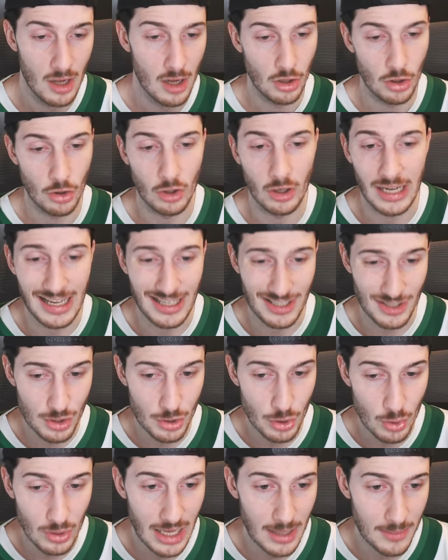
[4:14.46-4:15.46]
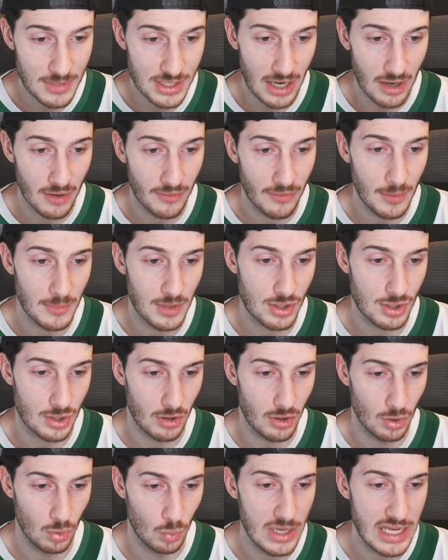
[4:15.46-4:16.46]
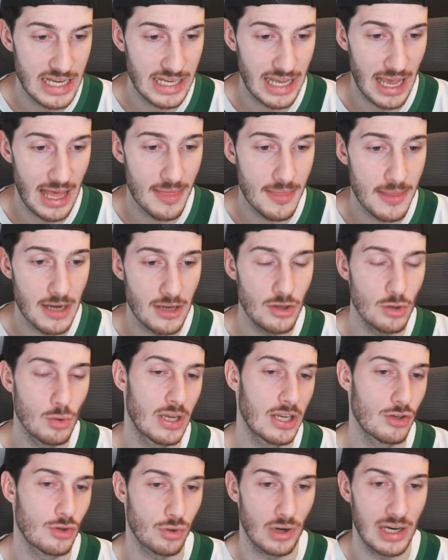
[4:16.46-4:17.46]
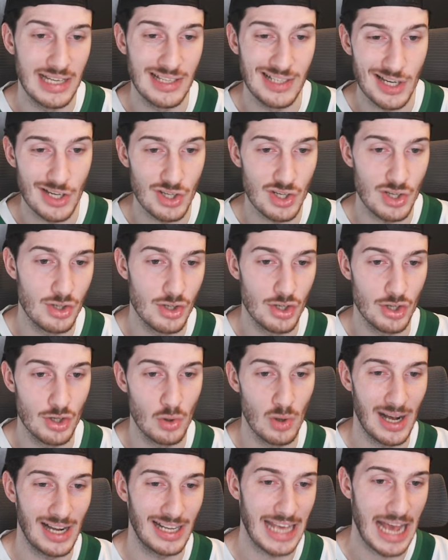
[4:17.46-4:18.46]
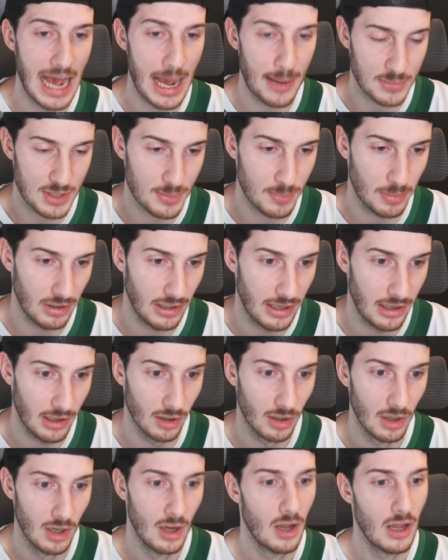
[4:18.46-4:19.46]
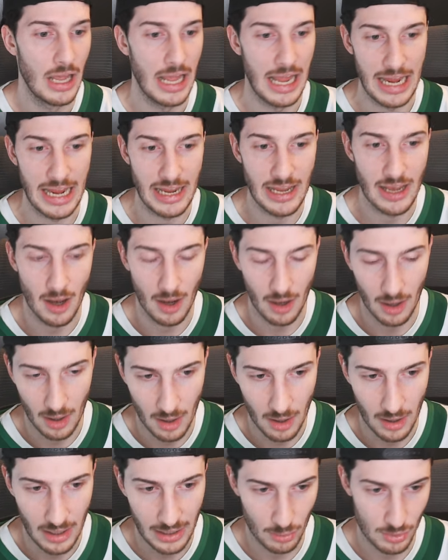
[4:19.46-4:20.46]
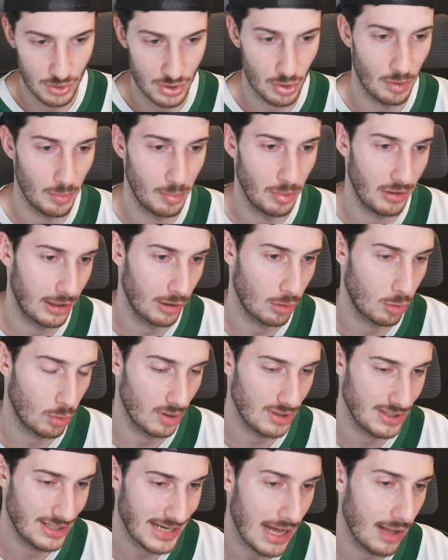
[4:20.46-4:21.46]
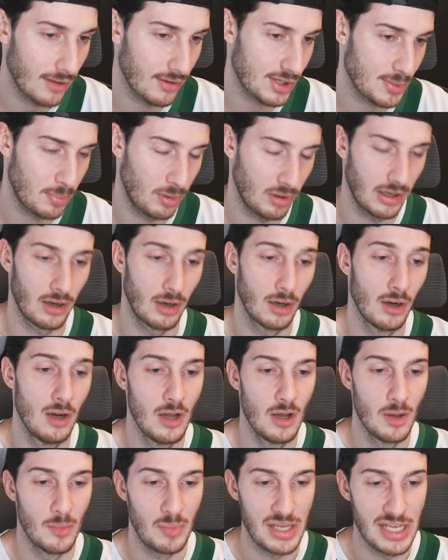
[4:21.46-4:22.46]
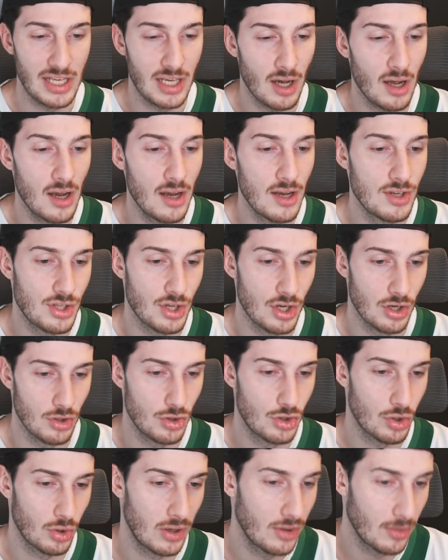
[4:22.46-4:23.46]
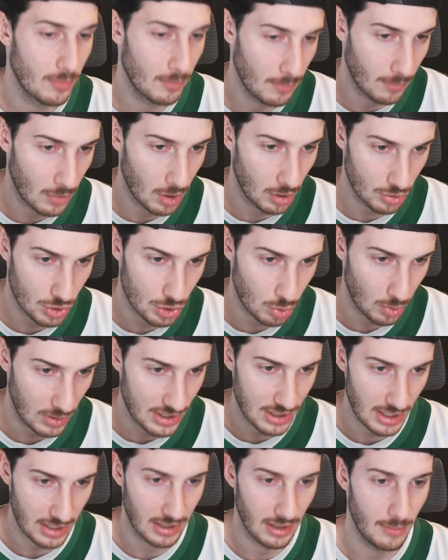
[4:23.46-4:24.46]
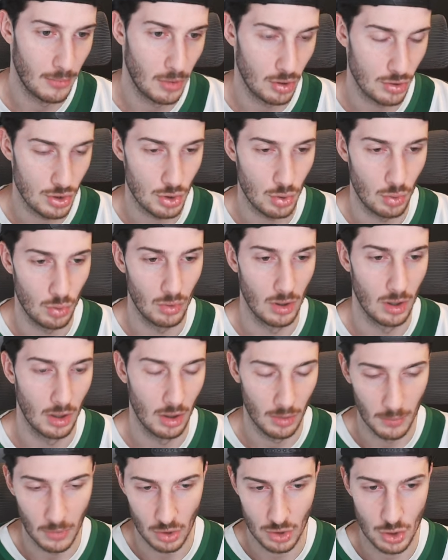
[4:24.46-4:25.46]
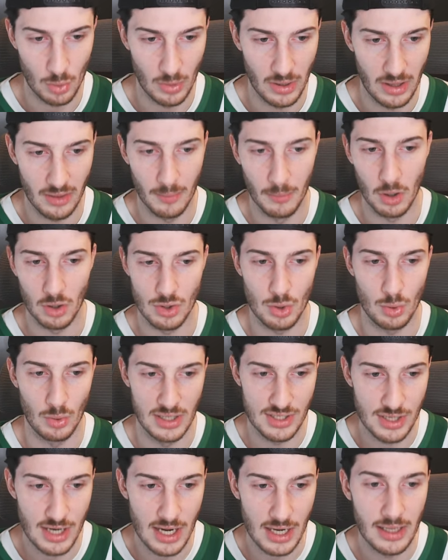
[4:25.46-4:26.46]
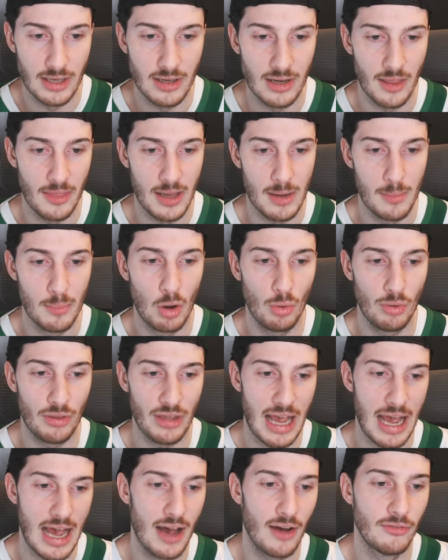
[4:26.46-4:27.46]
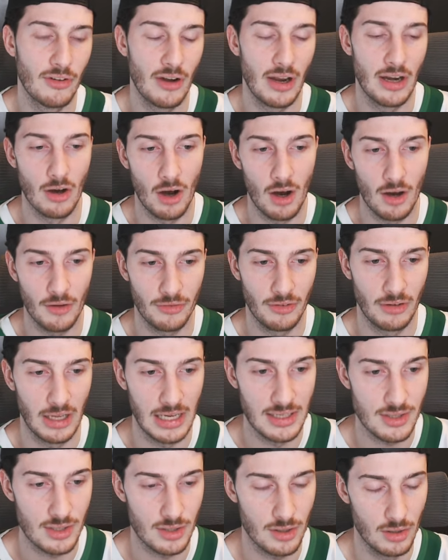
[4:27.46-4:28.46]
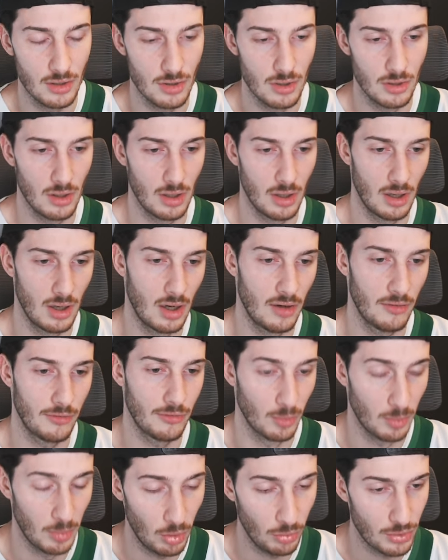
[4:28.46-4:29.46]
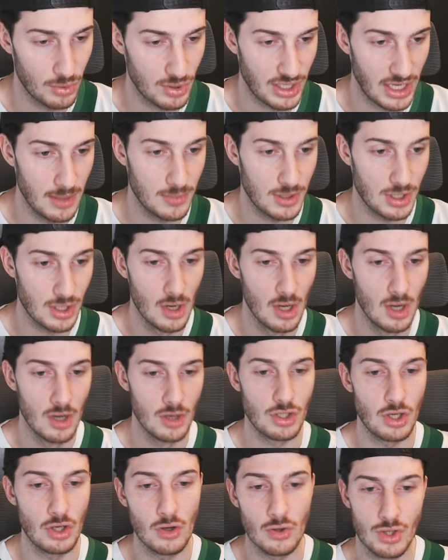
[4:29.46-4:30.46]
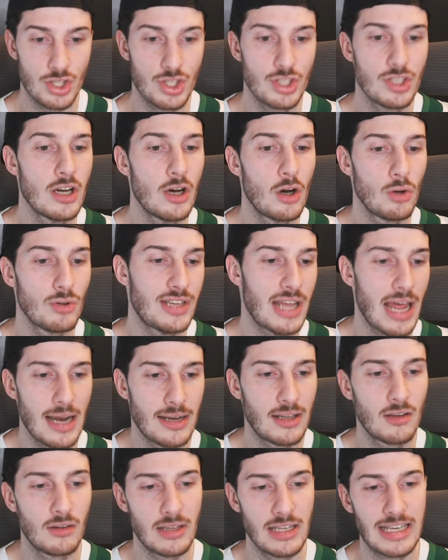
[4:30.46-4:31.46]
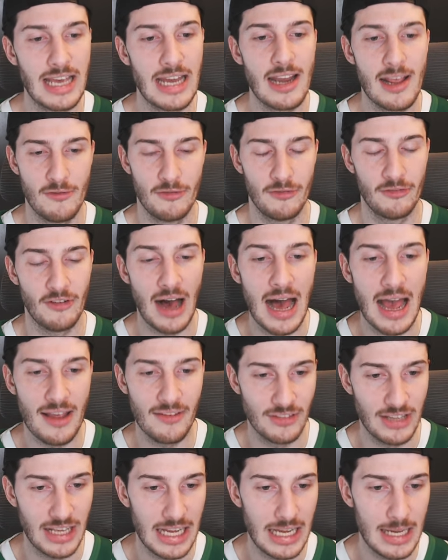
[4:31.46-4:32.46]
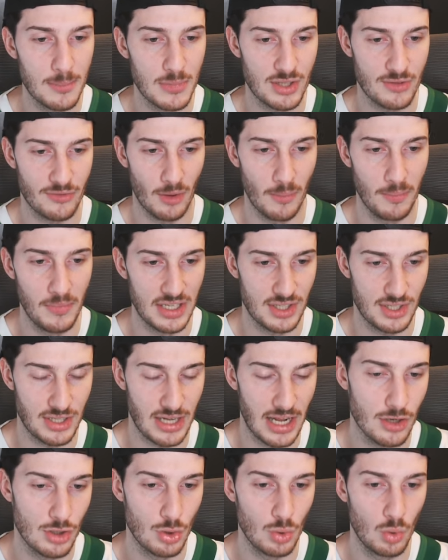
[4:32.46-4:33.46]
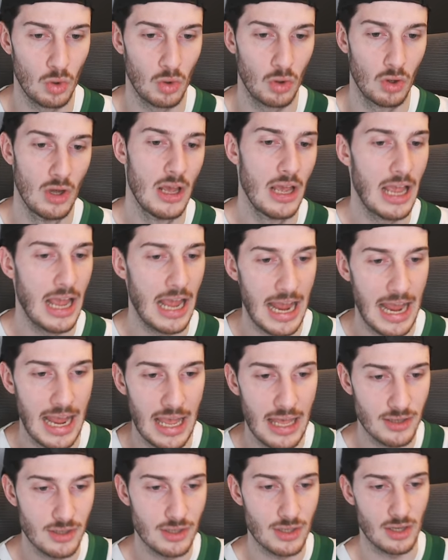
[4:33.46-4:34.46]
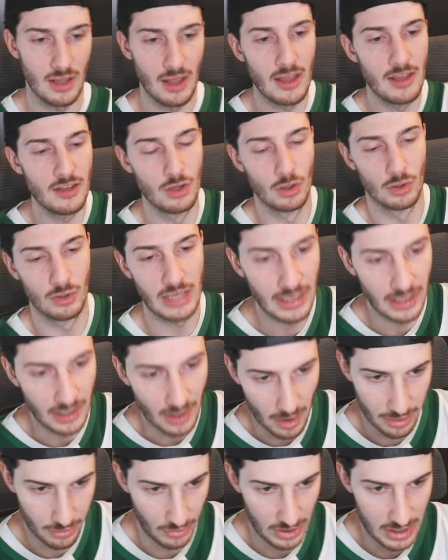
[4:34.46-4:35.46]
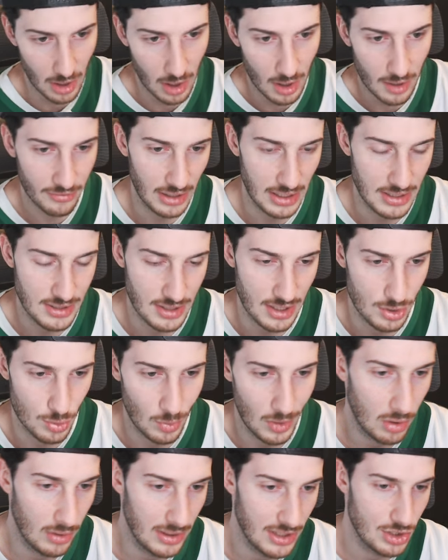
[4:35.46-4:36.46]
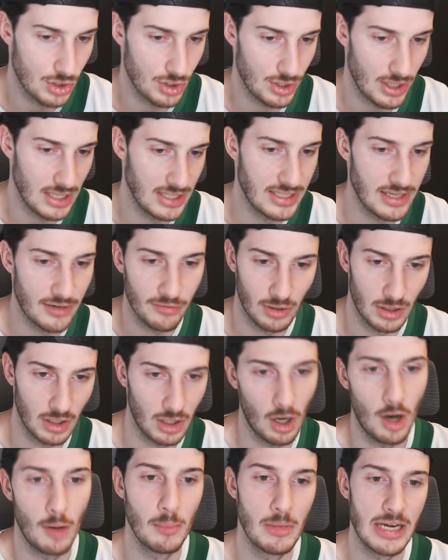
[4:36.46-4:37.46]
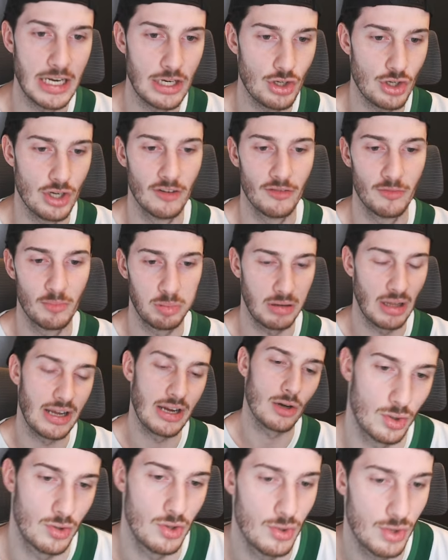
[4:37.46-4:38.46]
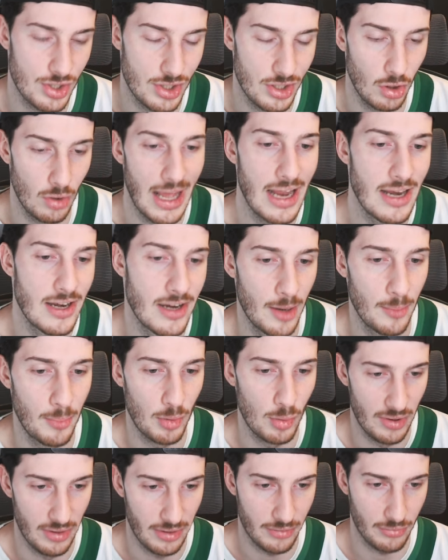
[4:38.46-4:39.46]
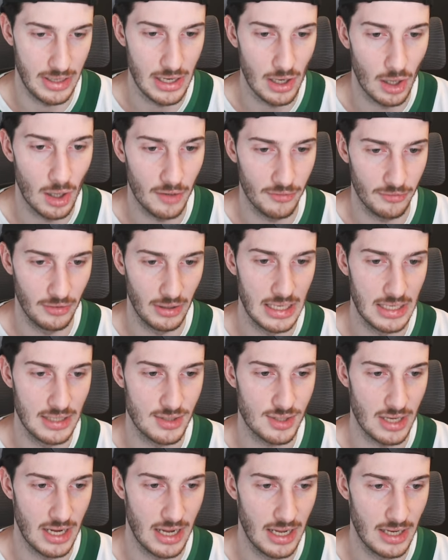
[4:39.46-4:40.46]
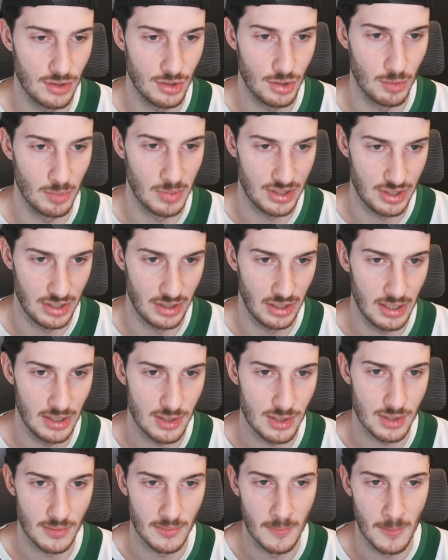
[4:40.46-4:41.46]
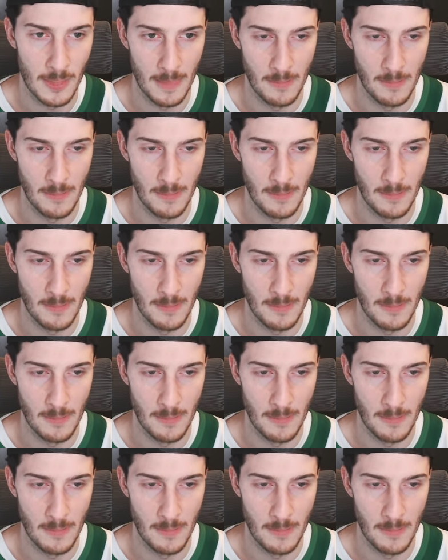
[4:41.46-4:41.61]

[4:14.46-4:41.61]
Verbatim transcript: You're going to get two games out of them to start your week, and then you can transition to a Caps player, a uh, Arizona player, or a Dallas player because during the March 22nd and March or March 20th and March 22nd, they both have an off night uh, for both those games. So you're still technically getting five games from this schedule, and you're getting three off nights as well. It's just a different combination of players. You still end up with three off nights and two busy nights.